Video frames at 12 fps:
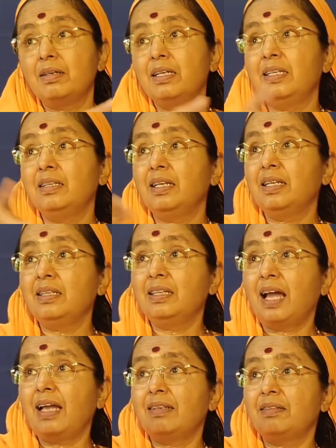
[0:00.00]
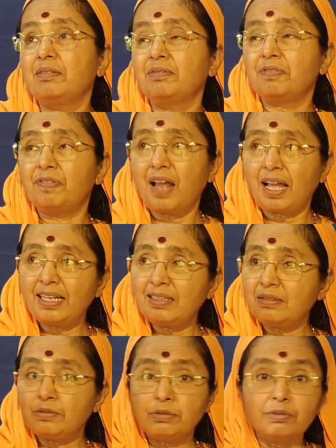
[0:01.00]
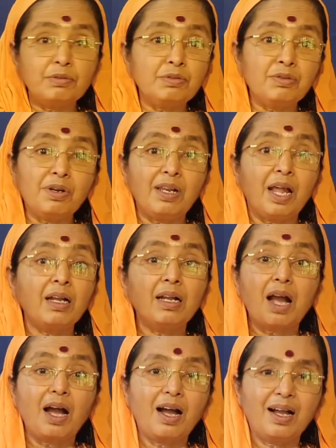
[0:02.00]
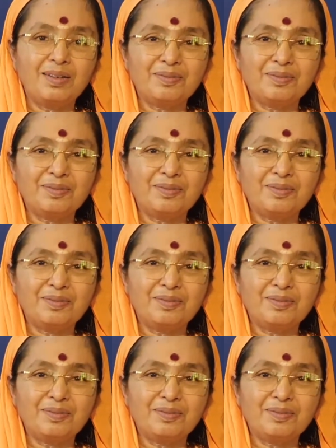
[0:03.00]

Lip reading: in that flight to Lanka.